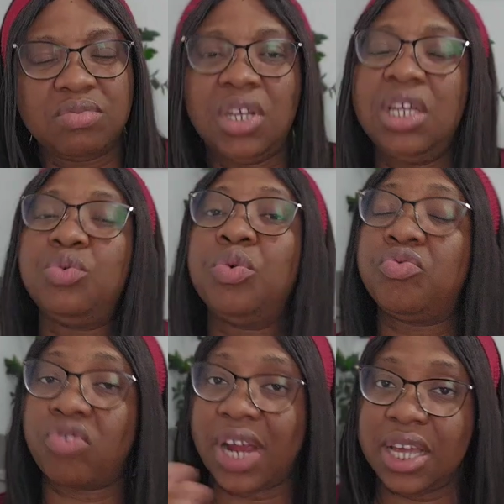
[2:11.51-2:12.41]
It would
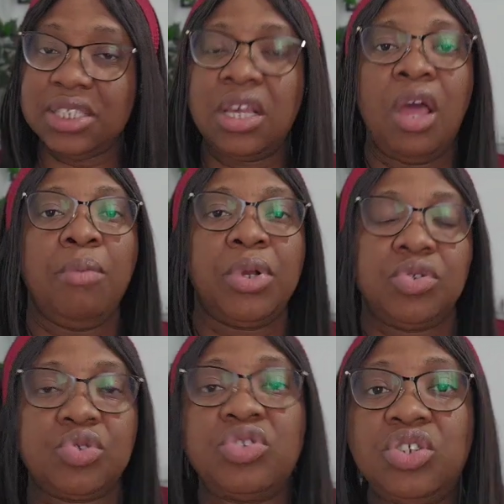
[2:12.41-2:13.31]
rise, but
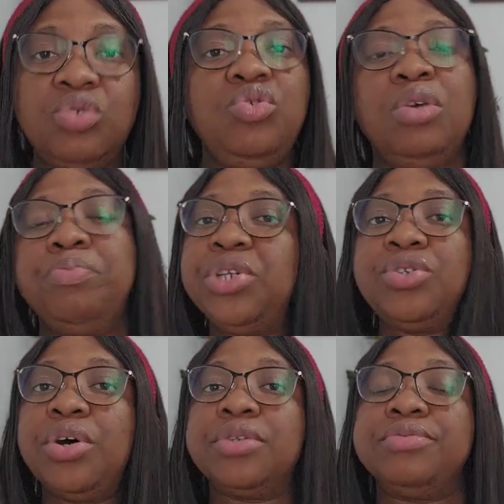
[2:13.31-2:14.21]
it will still not be
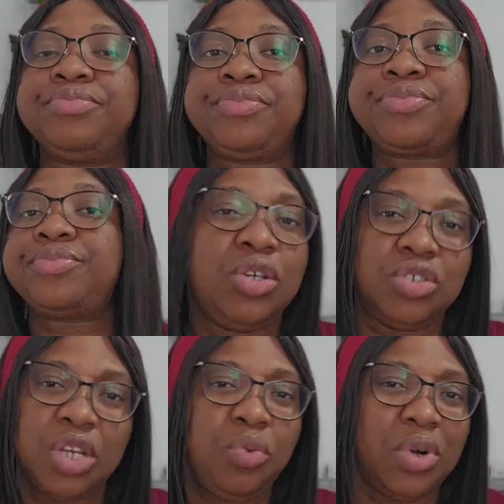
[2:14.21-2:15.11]
done. So I
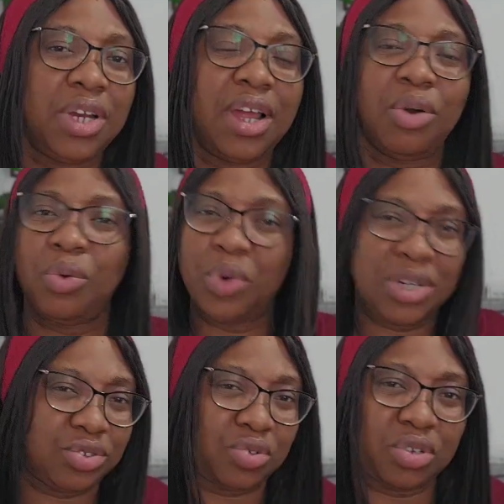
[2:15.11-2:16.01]
usually wonder what
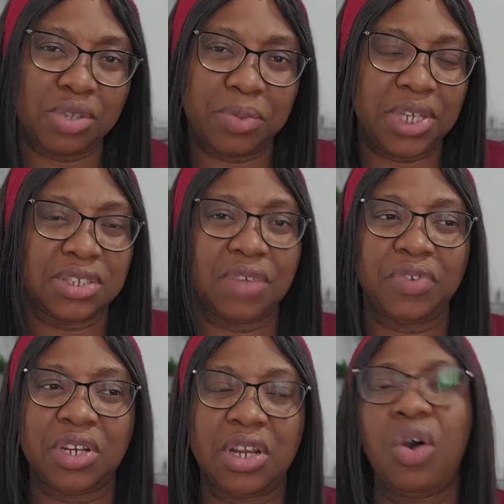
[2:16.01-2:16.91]
is wrong. Something is
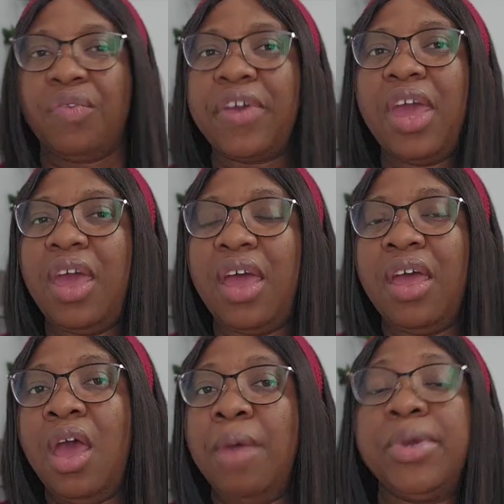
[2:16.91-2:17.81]
definitely off here
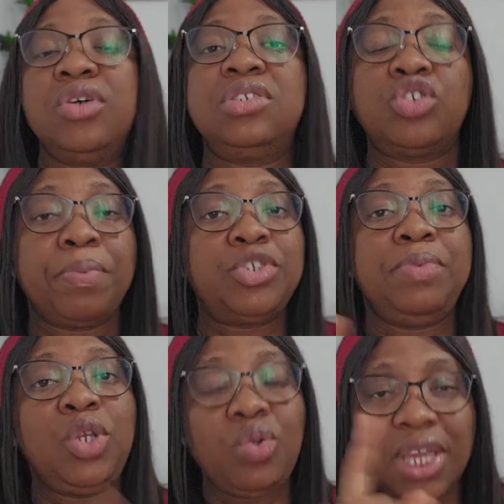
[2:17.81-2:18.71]
because it's supposed to
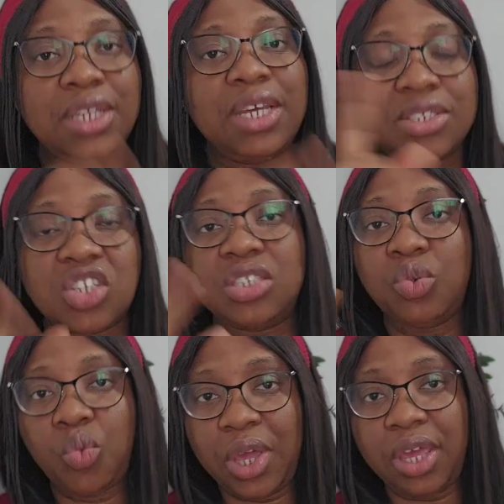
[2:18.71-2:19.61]
be looking a
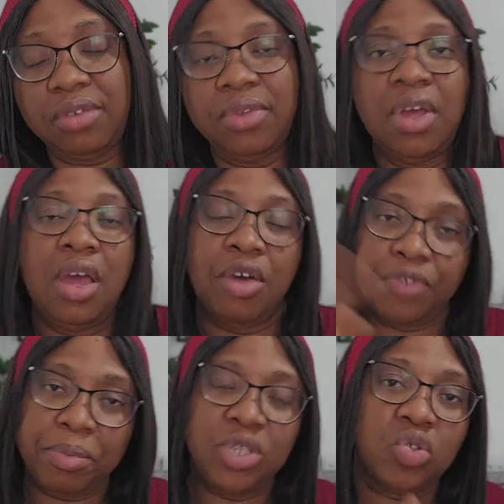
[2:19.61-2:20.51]
certain way
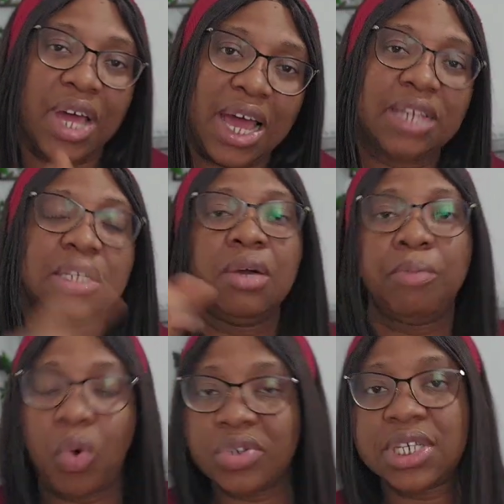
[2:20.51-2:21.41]
for me to add
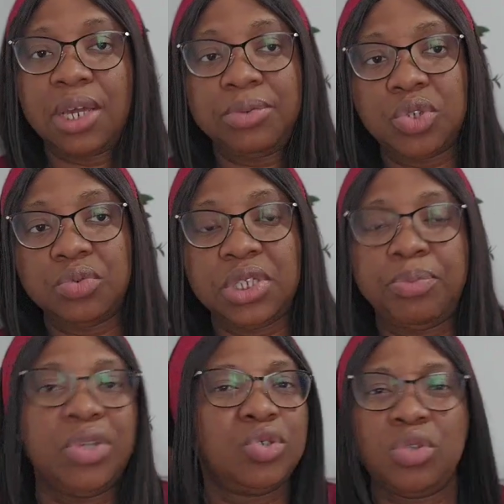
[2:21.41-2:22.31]
more time to it,
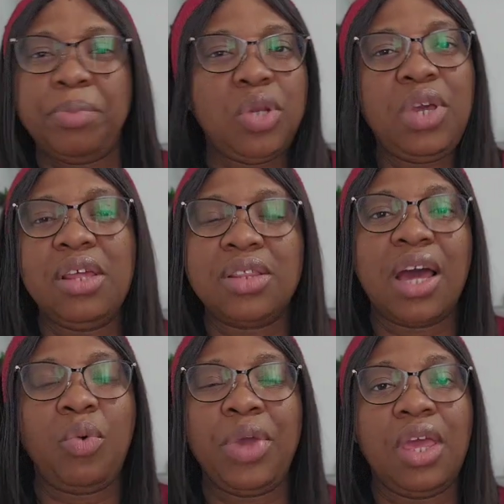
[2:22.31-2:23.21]
but it's not be looking
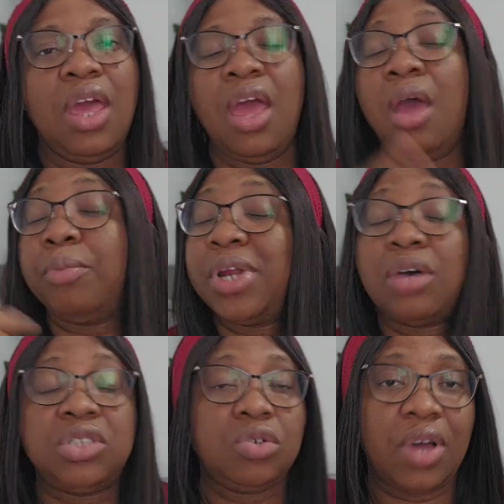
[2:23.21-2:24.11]
that way. But
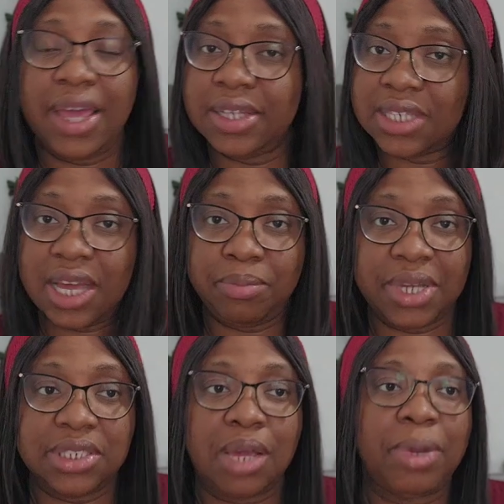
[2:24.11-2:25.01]
I'll still go ahead to add my
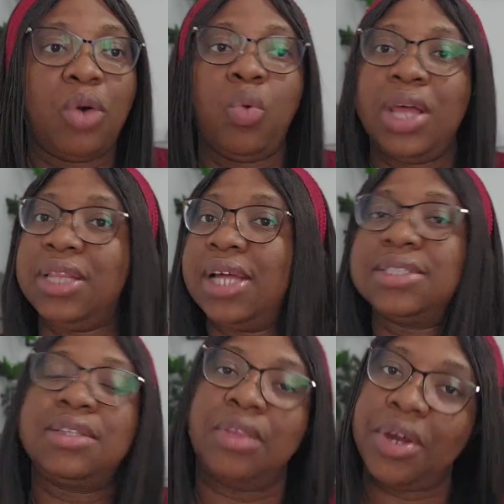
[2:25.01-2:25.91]
time. And when that
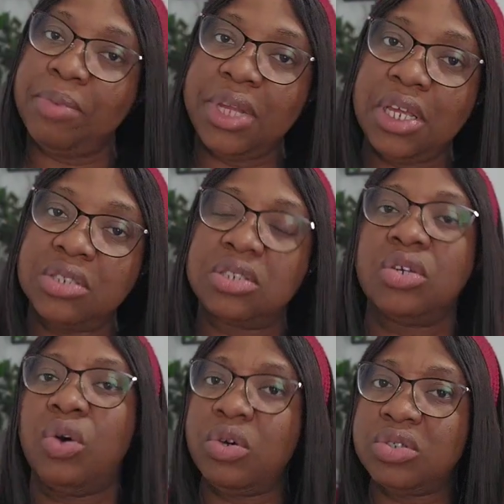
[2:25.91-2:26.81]
30 minutes
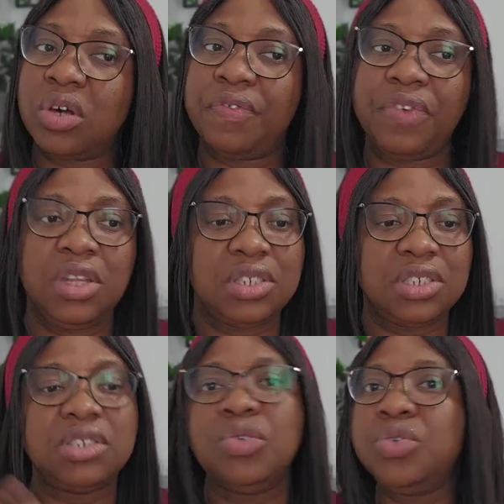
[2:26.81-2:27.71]
goes off, it
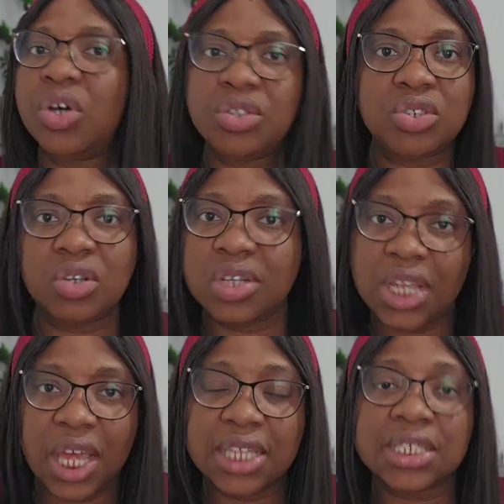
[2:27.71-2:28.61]
is still not done
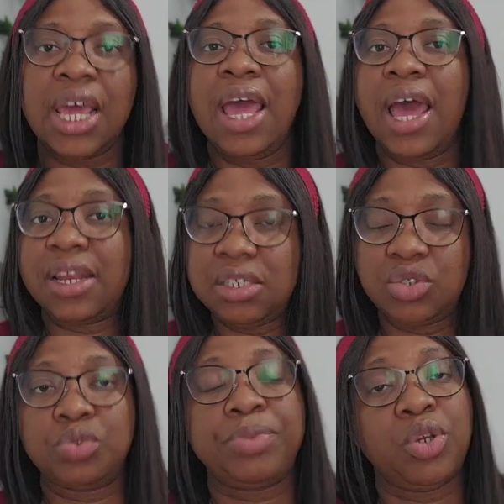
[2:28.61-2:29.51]
yet. At least
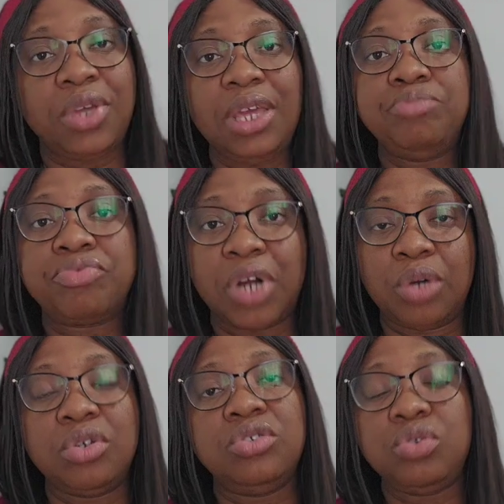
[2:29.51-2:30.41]
it will be looking
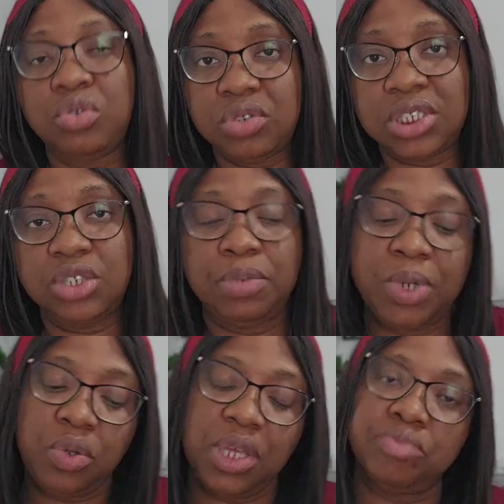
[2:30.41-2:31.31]
brown on a good day. It should be
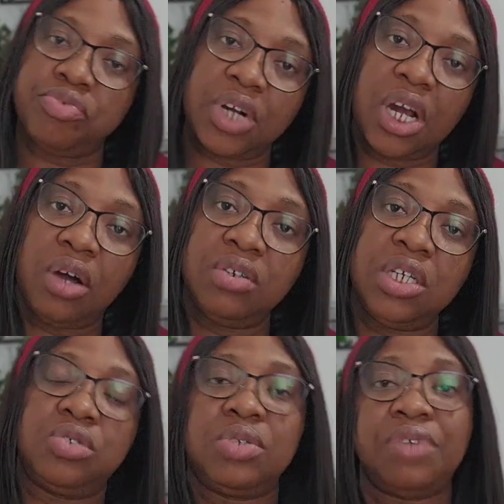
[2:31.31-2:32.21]
looking brown.
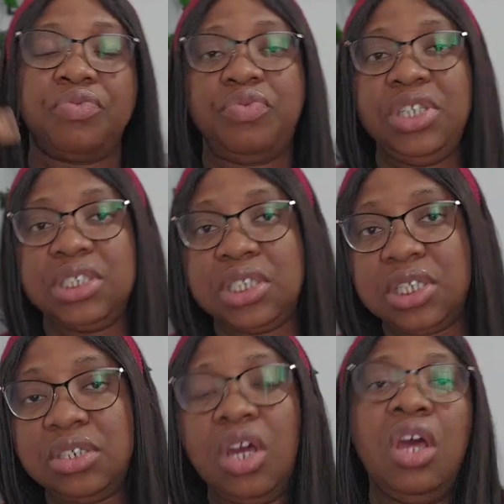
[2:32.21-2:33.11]
It should have
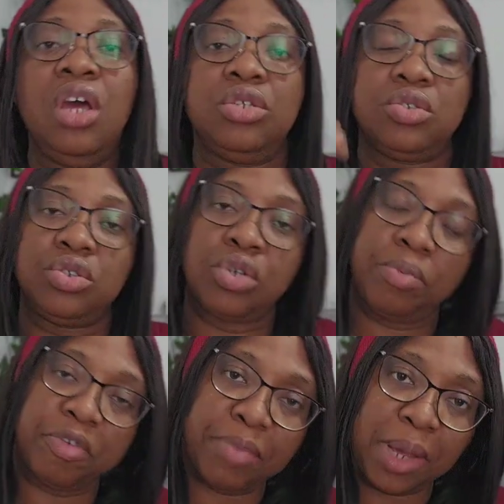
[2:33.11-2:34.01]
risen to the
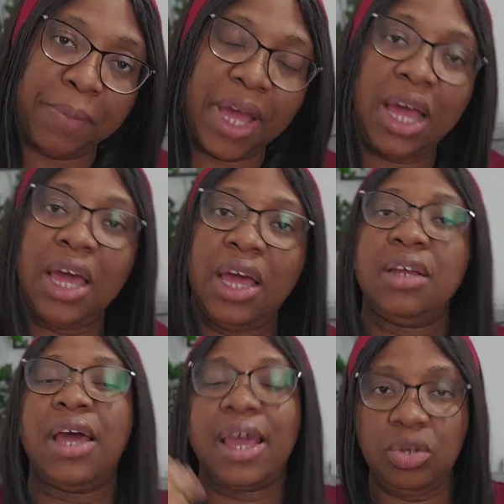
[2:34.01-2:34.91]
top of my
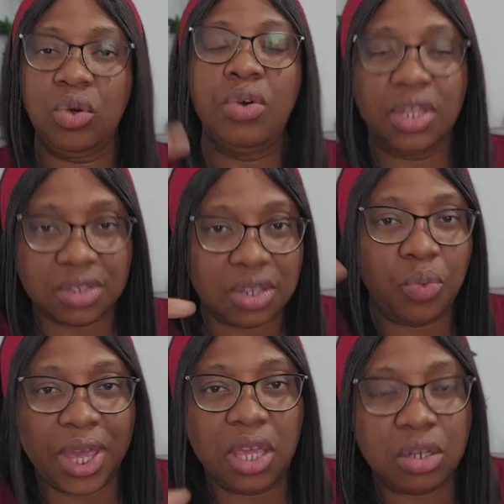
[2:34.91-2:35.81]
pan. I know the
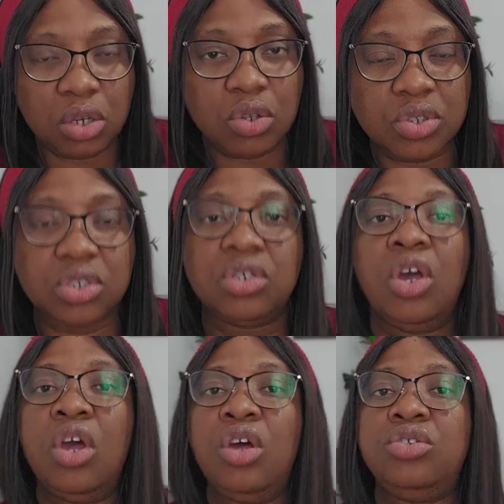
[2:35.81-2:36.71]
way it looks.
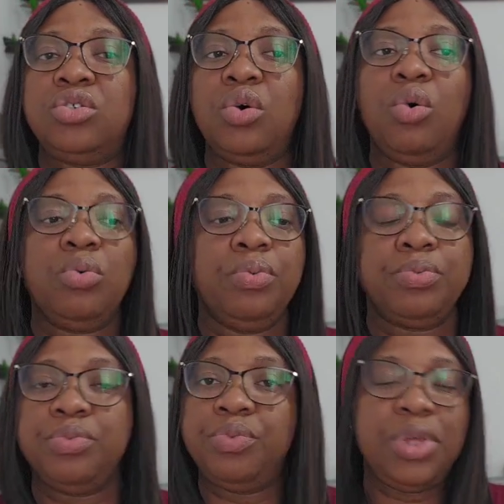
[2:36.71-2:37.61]
So
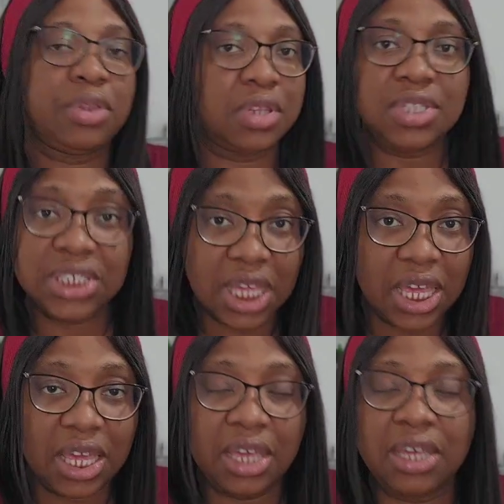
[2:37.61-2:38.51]
with this
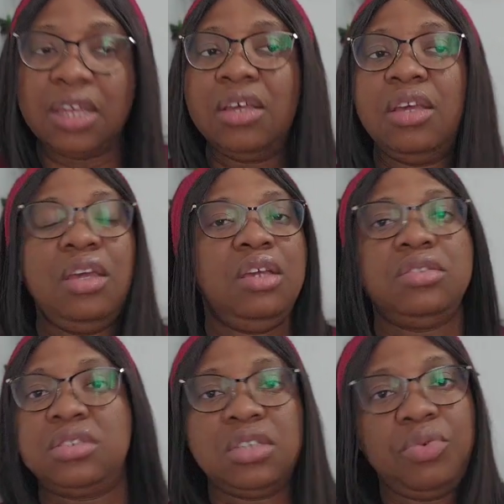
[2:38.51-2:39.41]
cake,
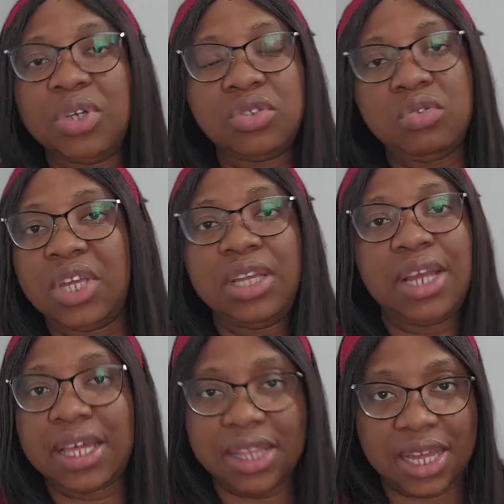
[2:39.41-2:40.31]
it wasn't looking
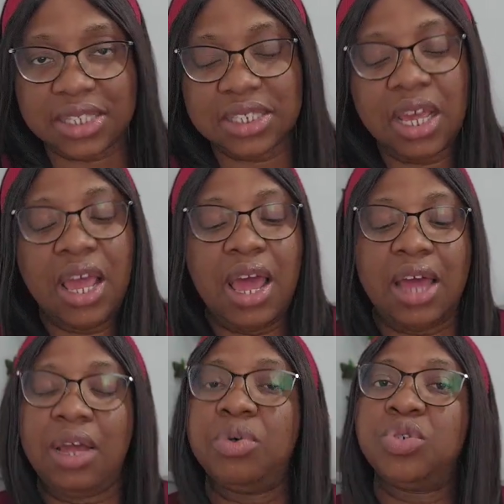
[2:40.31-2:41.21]
like that,
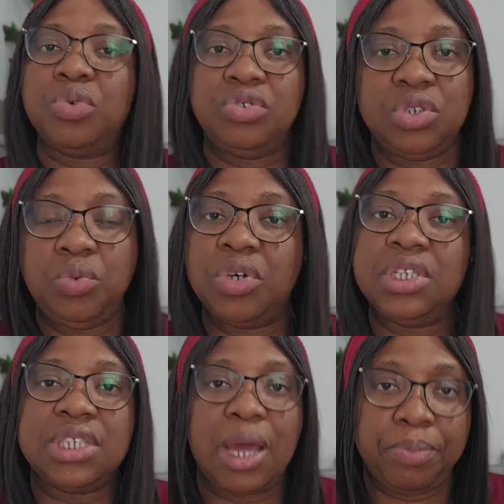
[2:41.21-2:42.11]
and I was wondering what
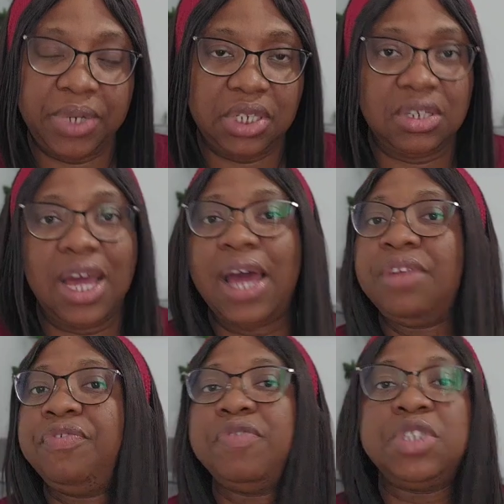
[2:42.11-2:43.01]
is happening. Add
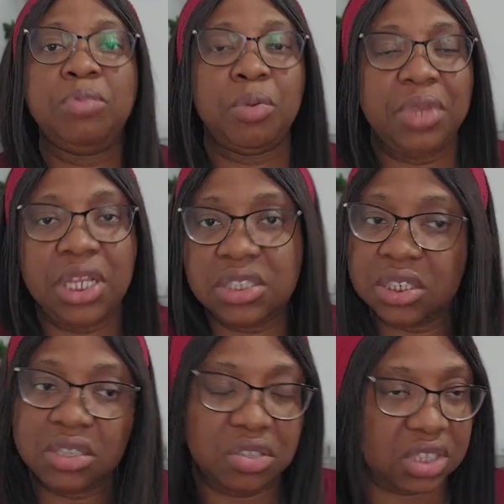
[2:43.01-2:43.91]
15 more minutes,
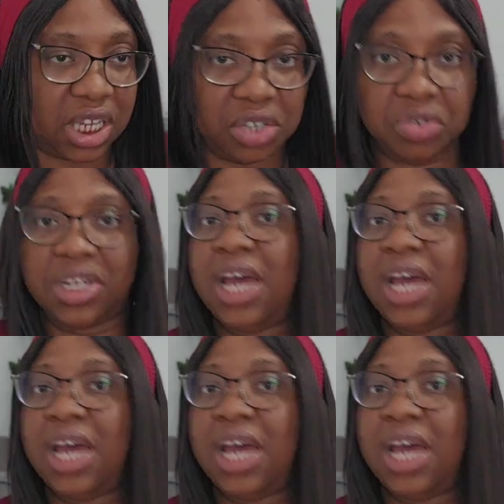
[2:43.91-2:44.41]
it doesn't get done.